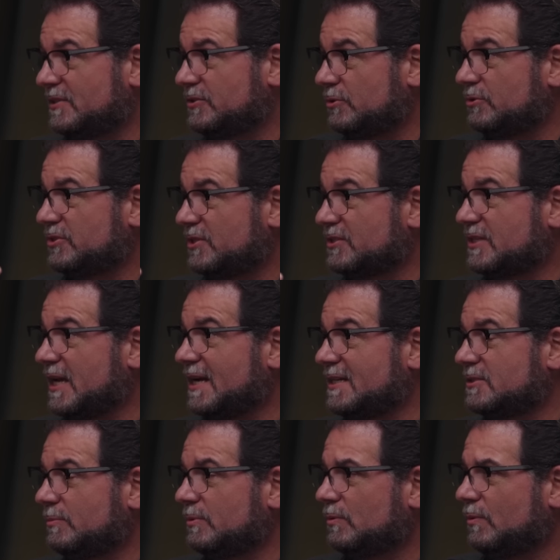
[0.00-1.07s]
He's used to
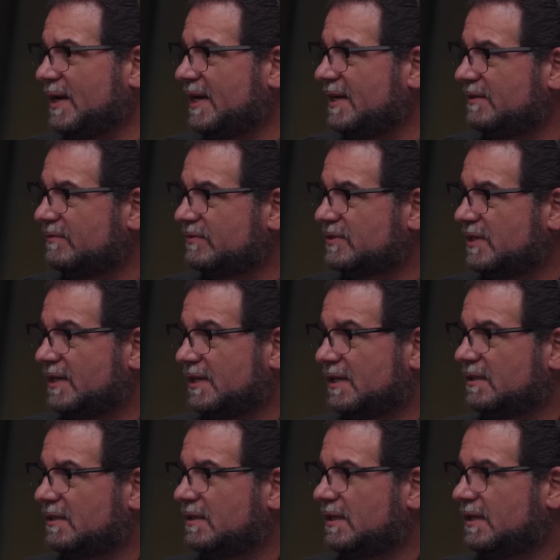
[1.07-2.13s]
sizable waves,
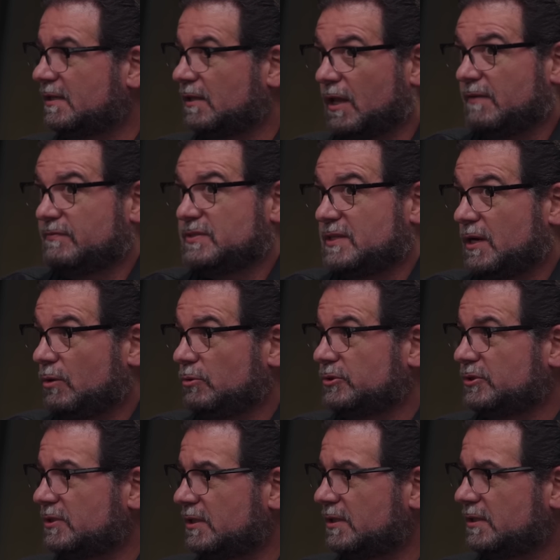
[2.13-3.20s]
and he loves the
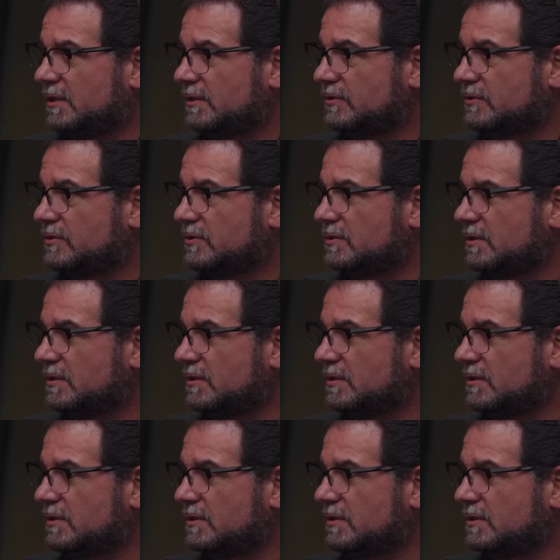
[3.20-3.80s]
ocean. Yeah.